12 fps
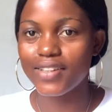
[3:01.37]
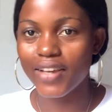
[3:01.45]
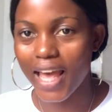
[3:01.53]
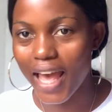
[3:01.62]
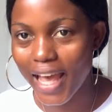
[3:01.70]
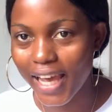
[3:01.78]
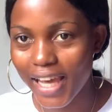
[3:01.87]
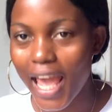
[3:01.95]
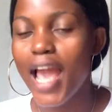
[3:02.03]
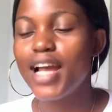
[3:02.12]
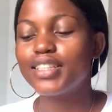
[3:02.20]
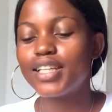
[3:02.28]
okay?
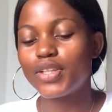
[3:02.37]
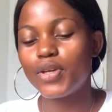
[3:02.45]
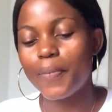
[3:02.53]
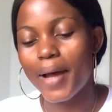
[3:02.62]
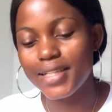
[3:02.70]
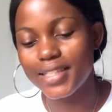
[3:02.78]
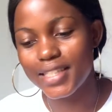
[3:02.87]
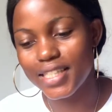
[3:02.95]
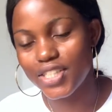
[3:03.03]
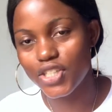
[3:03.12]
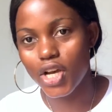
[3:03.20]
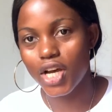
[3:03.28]
Check your man's
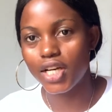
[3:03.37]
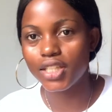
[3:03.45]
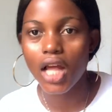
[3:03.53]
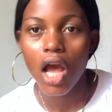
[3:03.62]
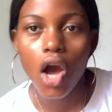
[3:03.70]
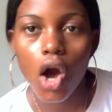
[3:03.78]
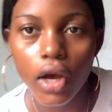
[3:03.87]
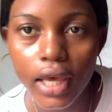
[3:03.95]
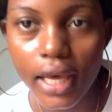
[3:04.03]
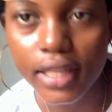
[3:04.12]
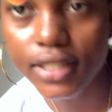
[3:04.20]
t-shirt. Okay,